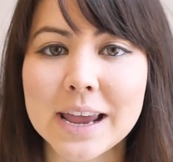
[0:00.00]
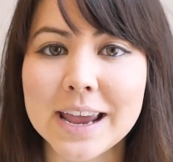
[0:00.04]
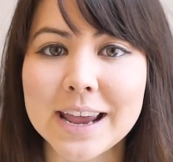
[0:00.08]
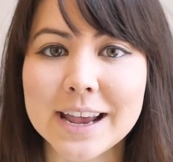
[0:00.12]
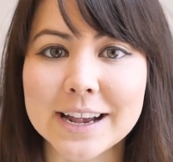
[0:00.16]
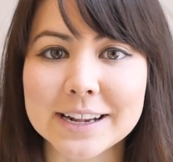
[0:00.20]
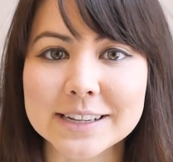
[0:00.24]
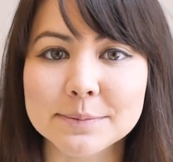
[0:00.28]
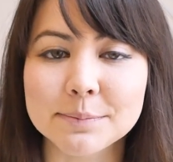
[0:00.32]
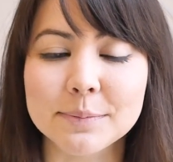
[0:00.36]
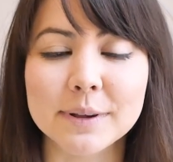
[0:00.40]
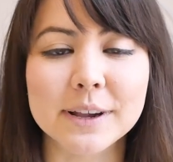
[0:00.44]

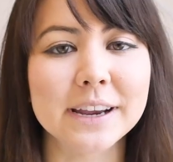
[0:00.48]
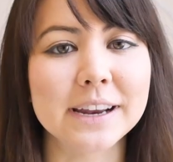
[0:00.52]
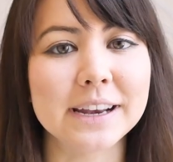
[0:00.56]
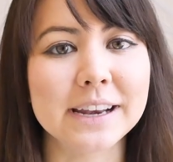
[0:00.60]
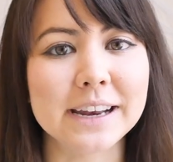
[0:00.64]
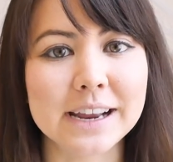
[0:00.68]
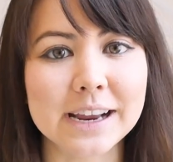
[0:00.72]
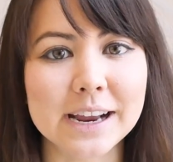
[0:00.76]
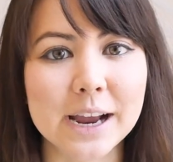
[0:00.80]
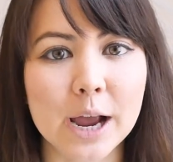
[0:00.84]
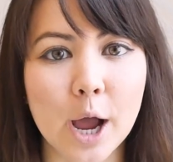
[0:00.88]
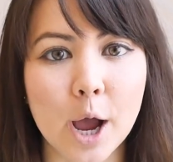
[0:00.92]

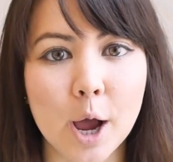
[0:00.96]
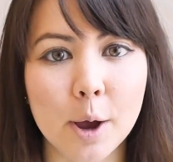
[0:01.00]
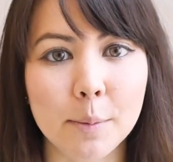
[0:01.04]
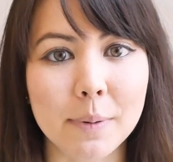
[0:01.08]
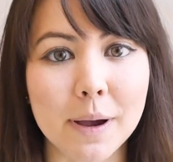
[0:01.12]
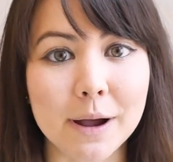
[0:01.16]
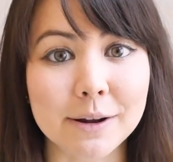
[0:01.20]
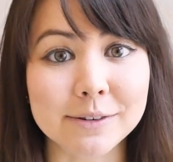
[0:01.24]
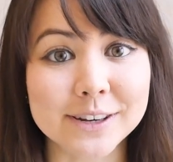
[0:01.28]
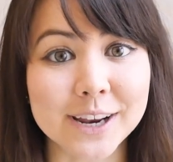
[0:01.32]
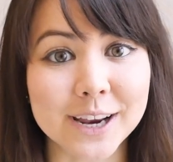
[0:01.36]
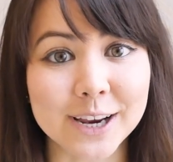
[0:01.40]
explaining
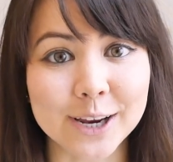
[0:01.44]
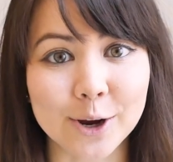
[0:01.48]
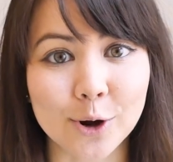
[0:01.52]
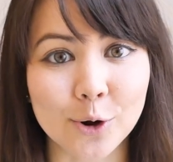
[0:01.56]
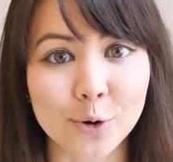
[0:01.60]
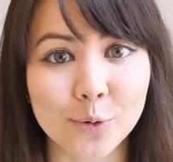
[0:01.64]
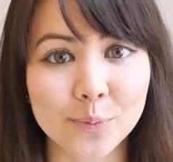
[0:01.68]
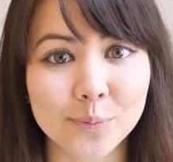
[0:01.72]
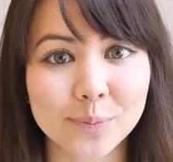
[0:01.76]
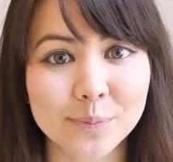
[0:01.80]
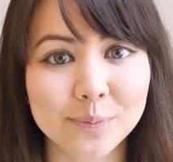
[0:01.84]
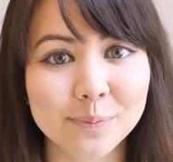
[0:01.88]
about taiko.